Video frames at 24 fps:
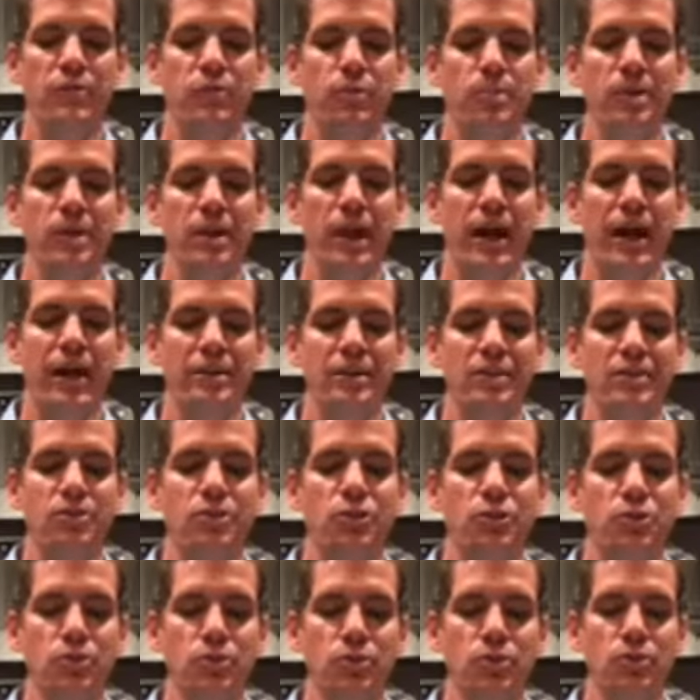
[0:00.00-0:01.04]
will be added
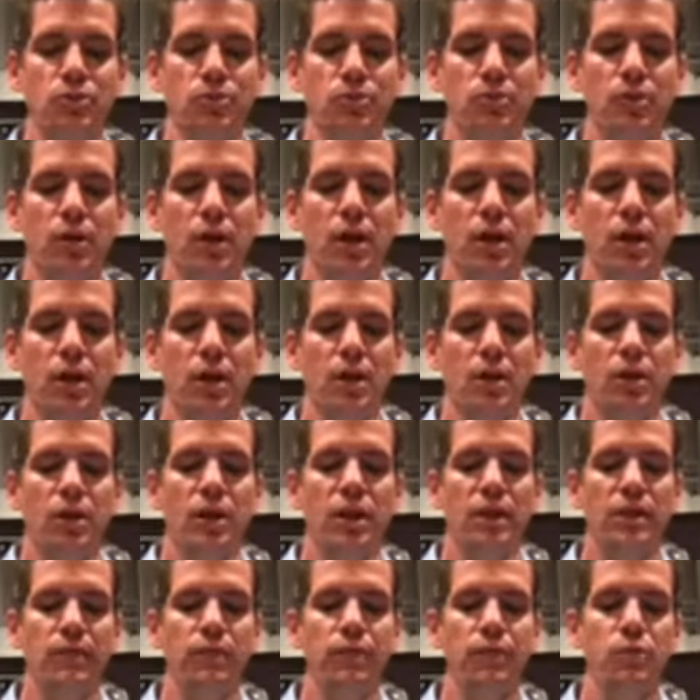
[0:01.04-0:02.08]
to you.
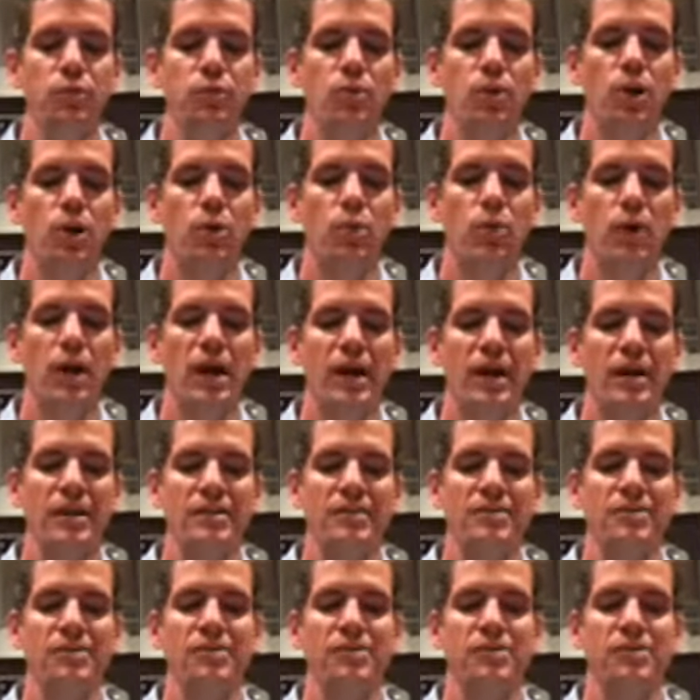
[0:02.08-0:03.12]
If you are
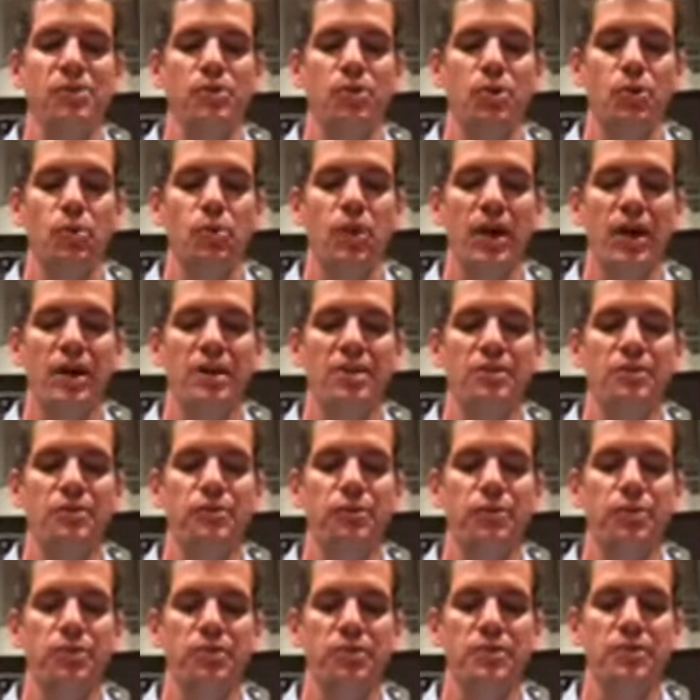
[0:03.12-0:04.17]
wise, you are wise
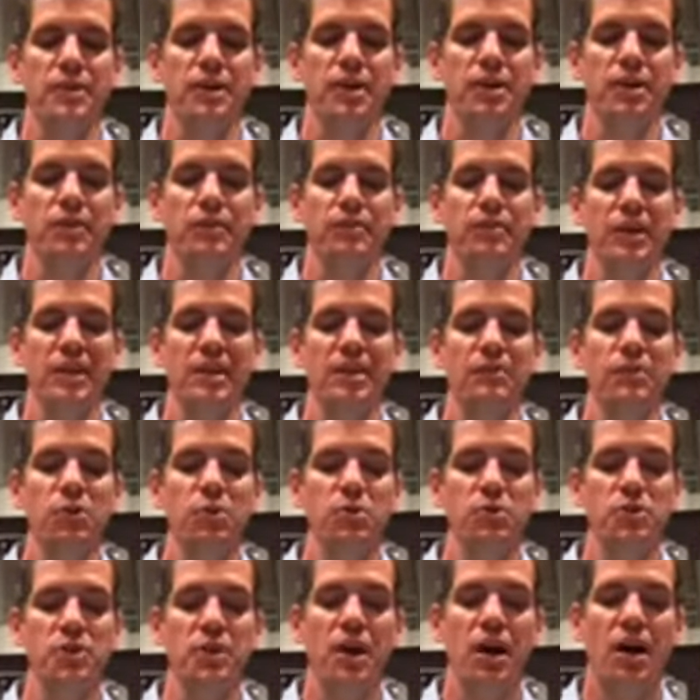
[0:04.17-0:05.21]
for yourself, and if you
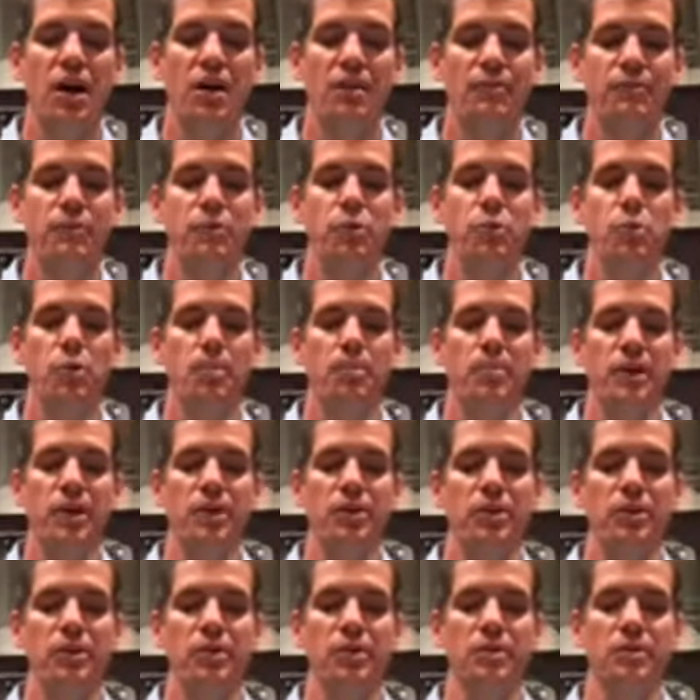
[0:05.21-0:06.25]
scoff, you will bear
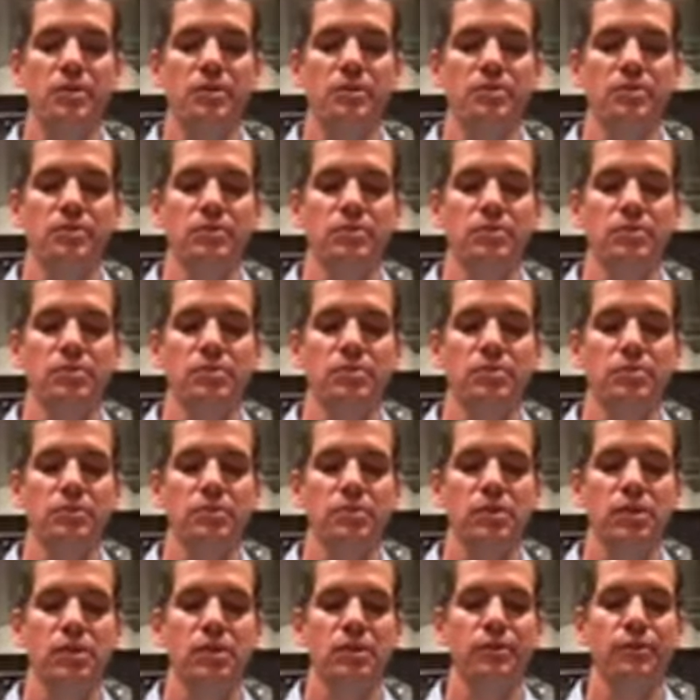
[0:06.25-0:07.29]
it alone.
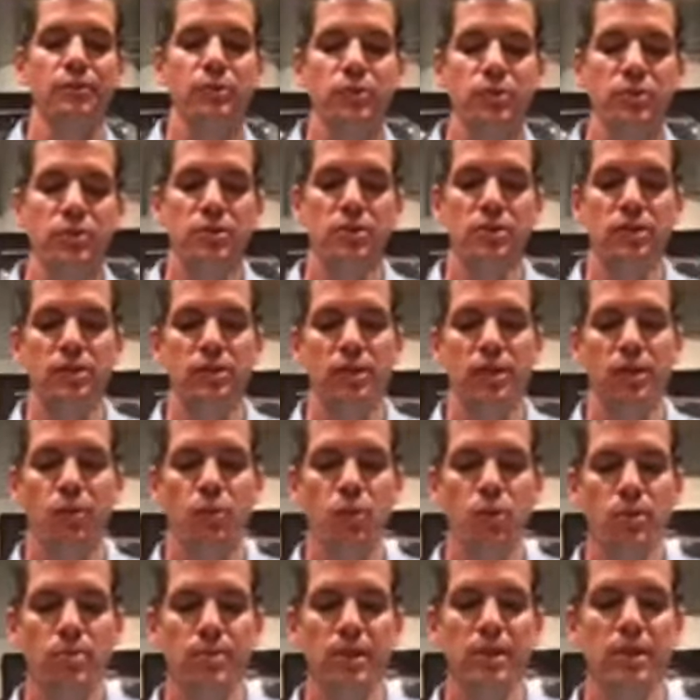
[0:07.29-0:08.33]
A foolish
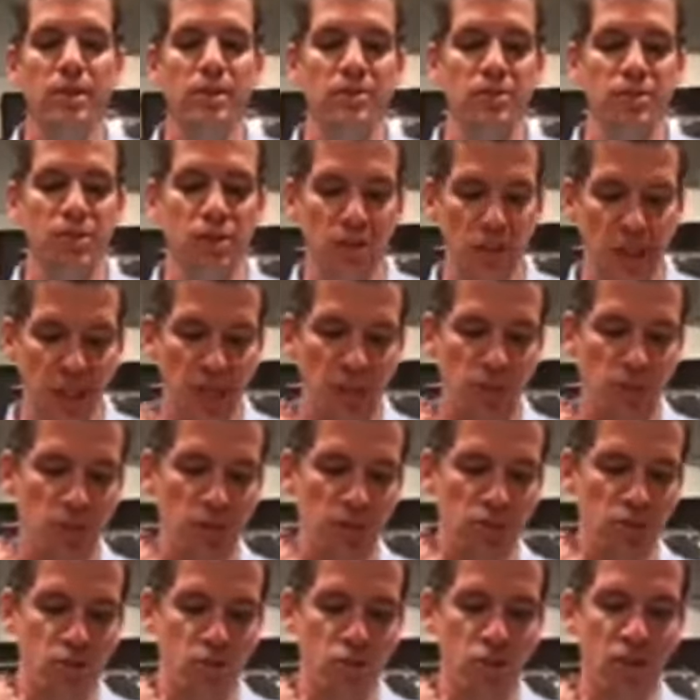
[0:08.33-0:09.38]
woman is clamorous.
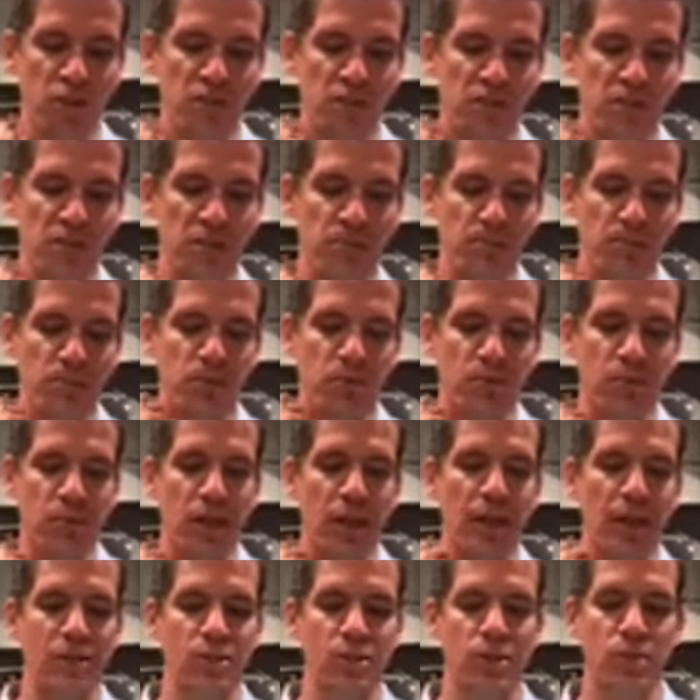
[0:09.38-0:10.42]
She is simple
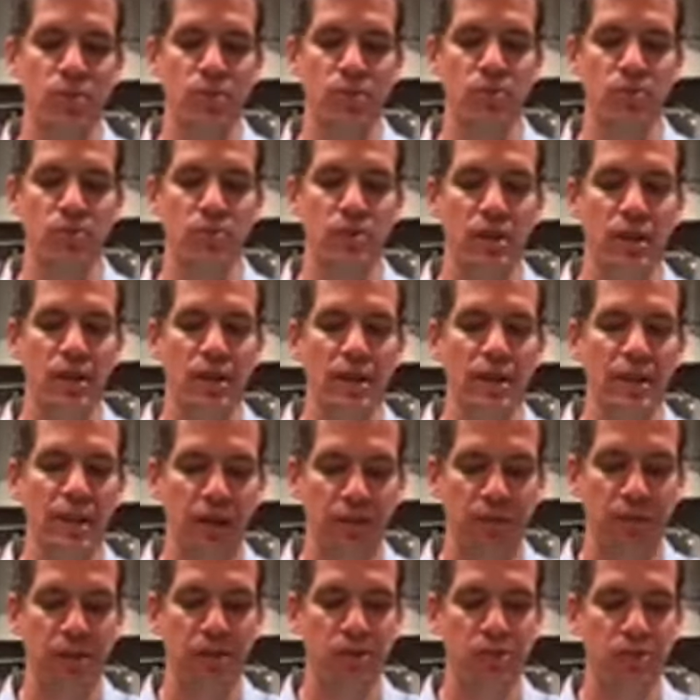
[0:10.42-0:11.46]
and knows
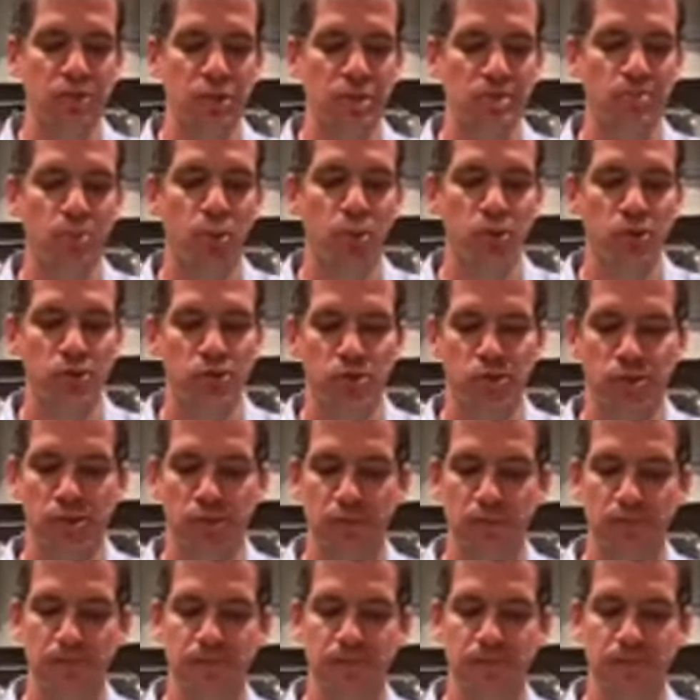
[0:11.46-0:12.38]
nothing. She's boisterous.